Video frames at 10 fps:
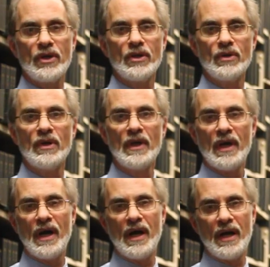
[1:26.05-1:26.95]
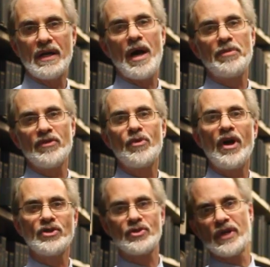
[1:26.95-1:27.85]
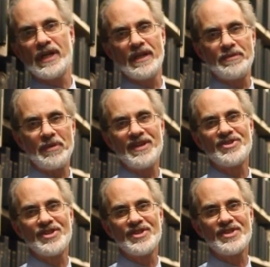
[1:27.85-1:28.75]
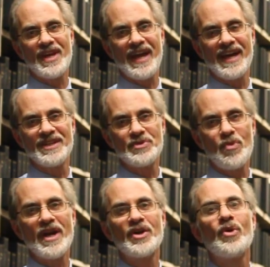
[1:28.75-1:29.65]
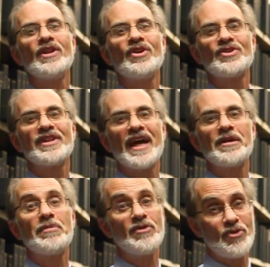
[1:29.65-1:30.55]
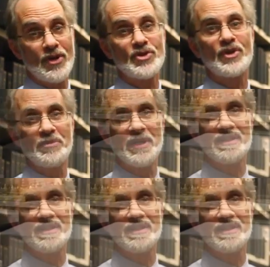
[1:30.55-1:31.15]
you a couple of well-treated pieces and what it all looks like before treatment.